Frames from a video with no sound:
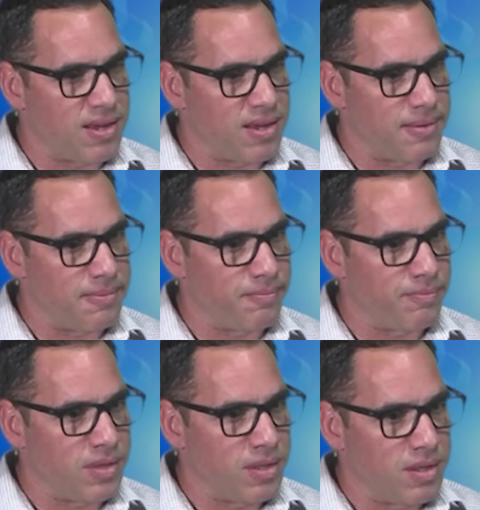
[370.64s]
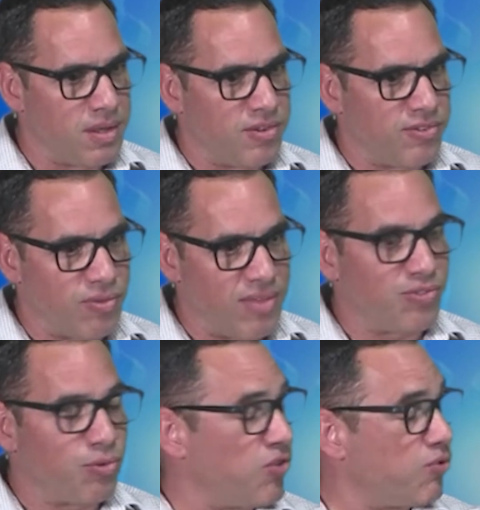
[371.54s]
um, so that's
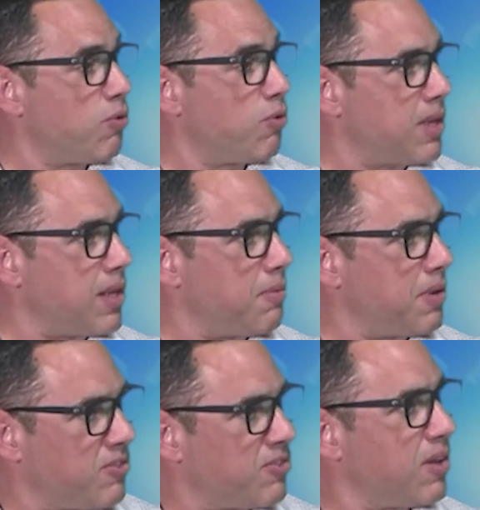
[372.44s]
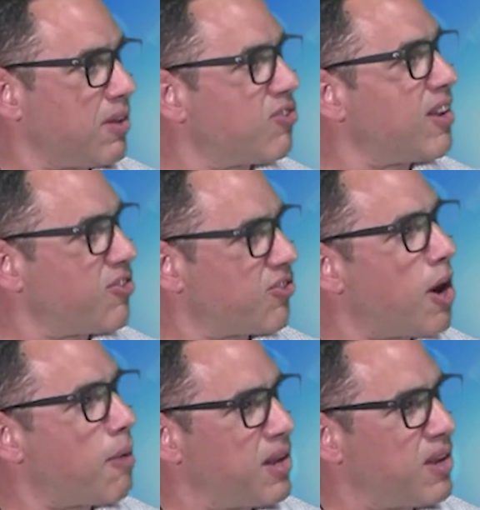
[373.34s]
what drew me because it, it's a nice
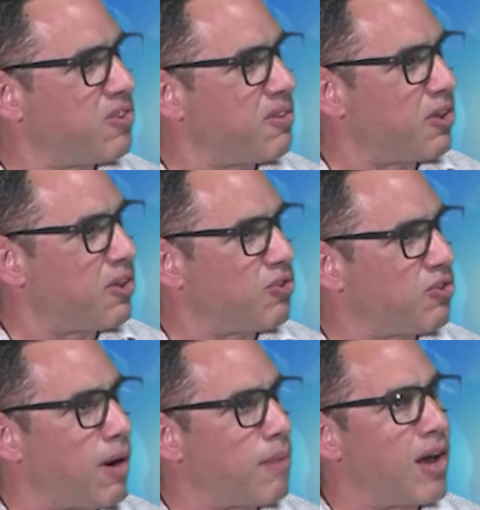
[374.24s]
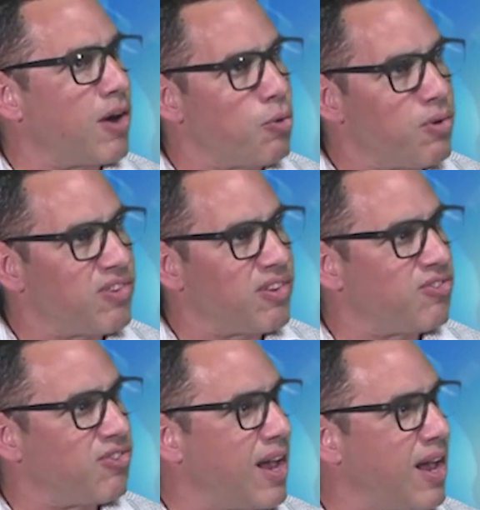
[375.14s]
combination of those two. I'm not always
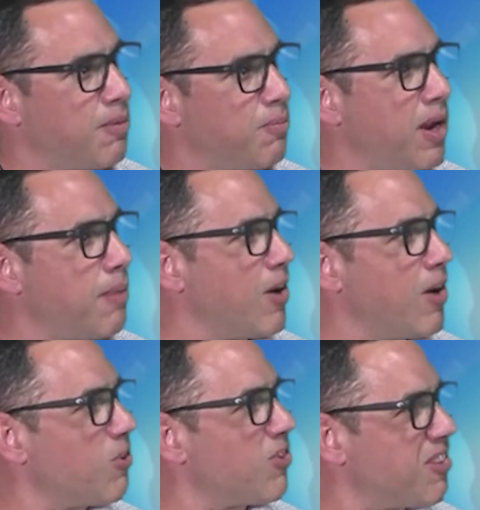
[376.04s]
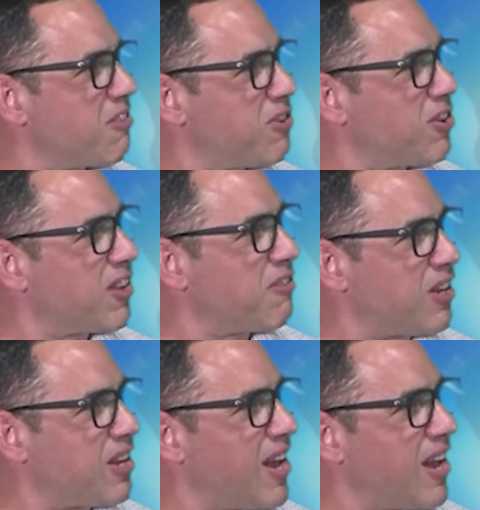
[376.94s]
inside, but I'm not always in the field every
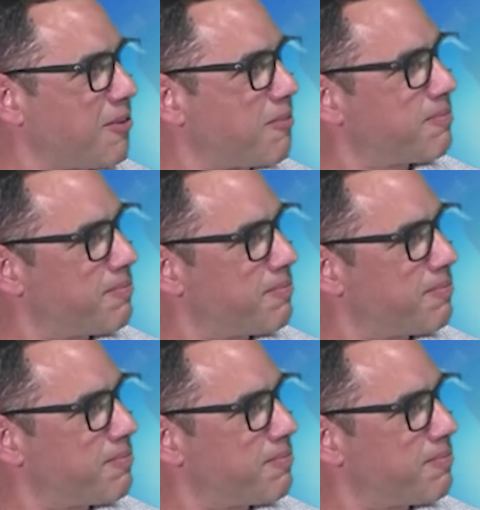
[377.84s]
day. Yeah, I